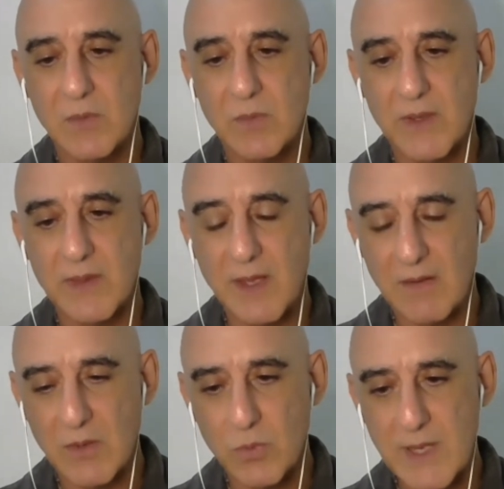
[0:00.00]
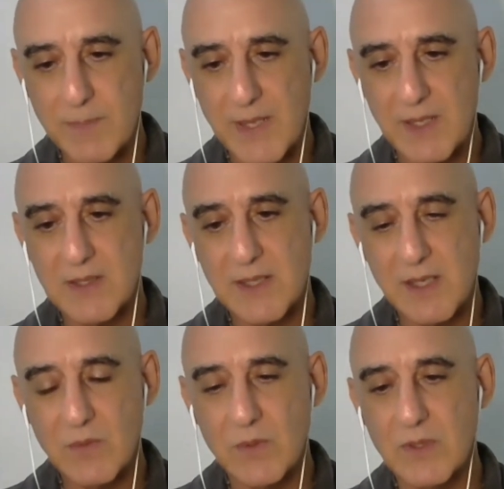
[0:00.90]
when there are weeping
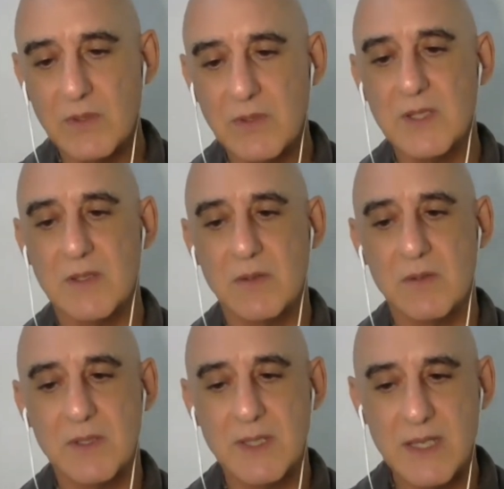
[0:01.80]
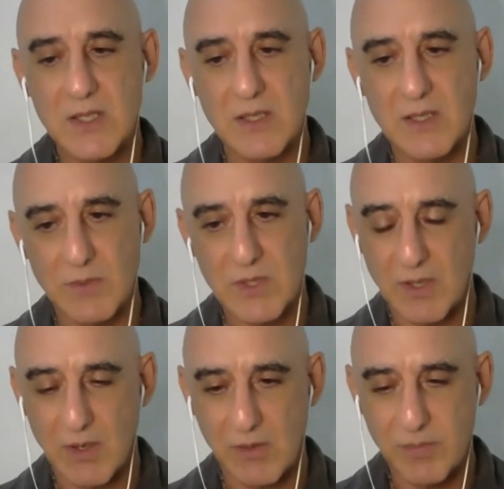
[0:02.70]
skin wounds or lesions which are
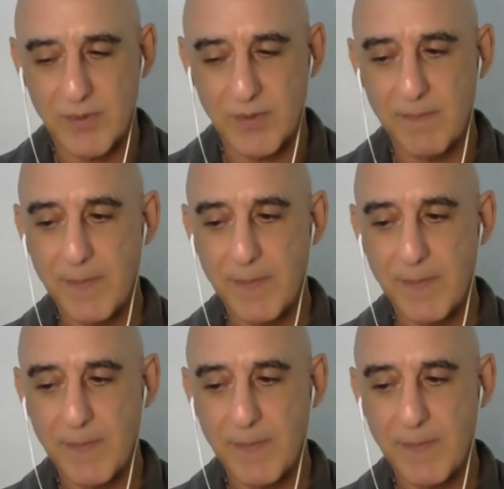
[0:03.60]
open.